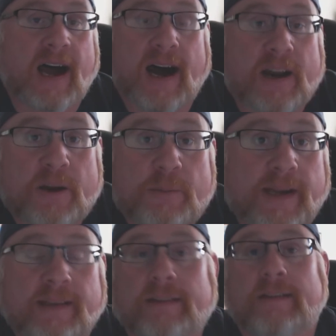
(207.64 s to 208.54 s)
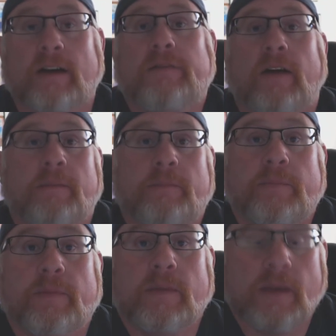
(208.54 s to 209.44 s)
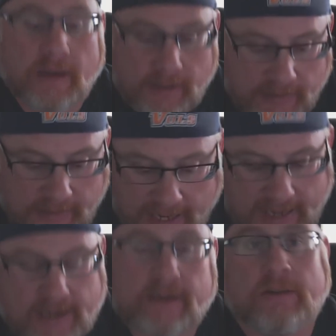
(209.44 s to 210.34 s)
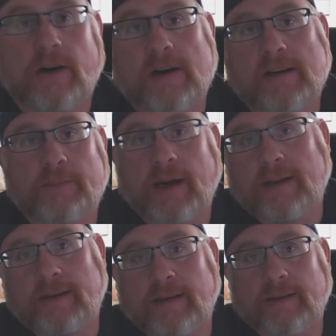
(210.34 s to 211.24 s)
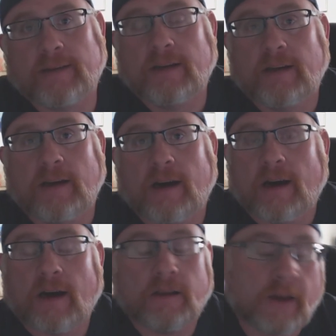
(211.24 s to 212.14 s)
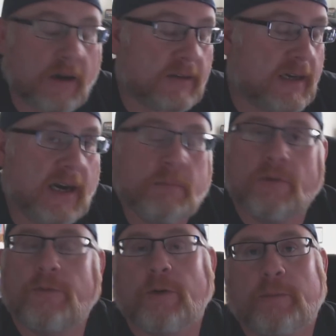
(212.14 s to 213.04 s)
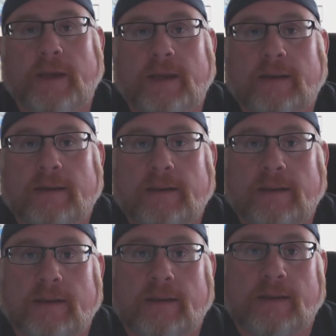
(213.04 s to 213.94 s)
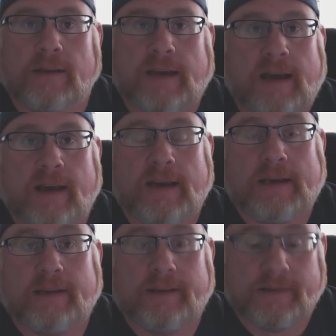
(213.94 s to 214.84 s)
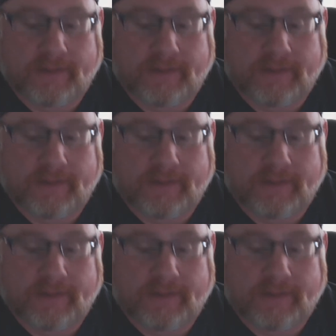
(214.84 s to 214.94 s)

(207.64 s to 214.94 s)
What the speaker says: I don't make this stuff up. Gann talked about this a long time before me. But